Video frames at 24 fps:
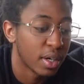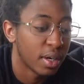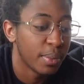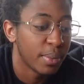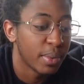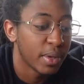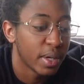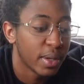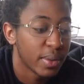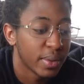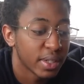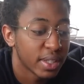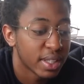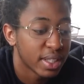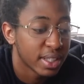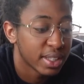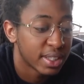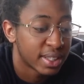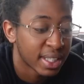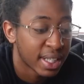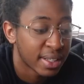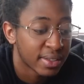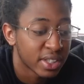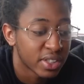yeah, I'm going to go with
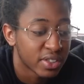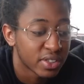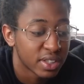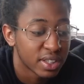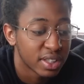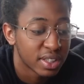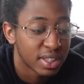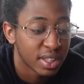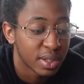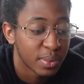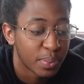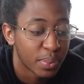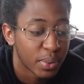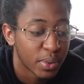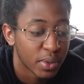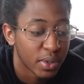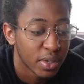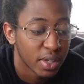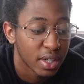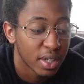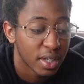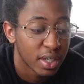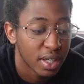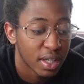that South Street
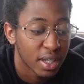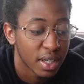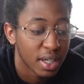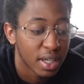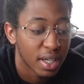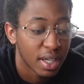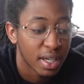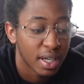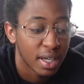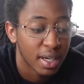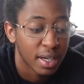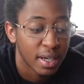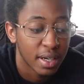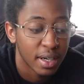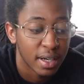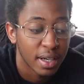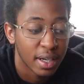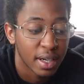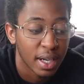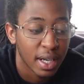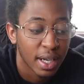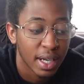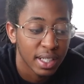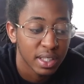Seaport. And
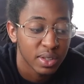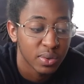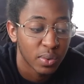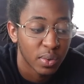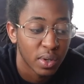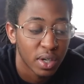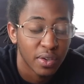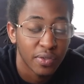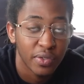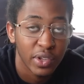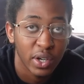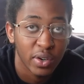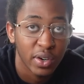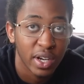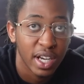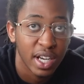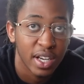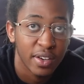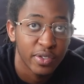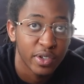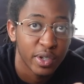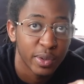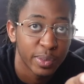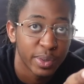then I guess whatever you'll
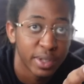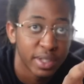have to do.